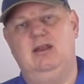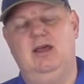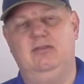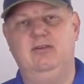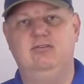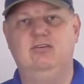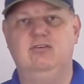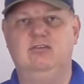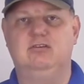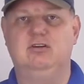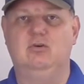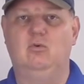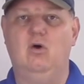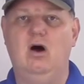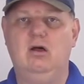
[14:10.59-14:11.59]
Now this is
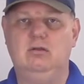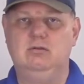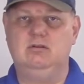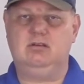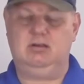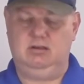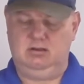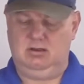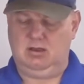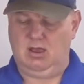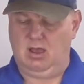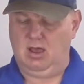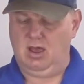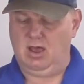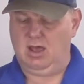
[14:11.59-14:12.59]
the DeWalt
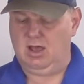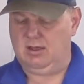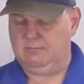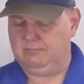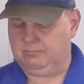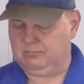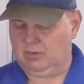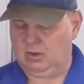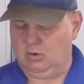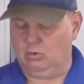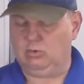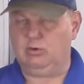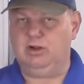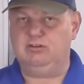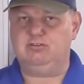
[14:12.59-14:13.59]

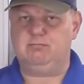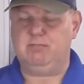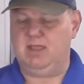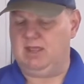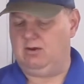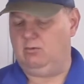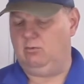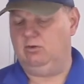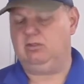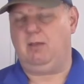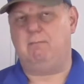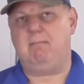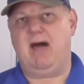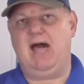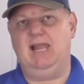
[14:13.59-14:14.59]
1/4 inch bit with
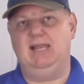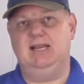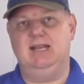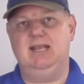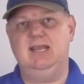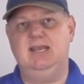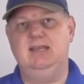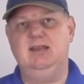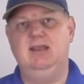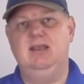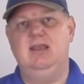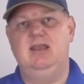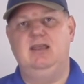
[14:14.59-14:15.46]
the pilot in.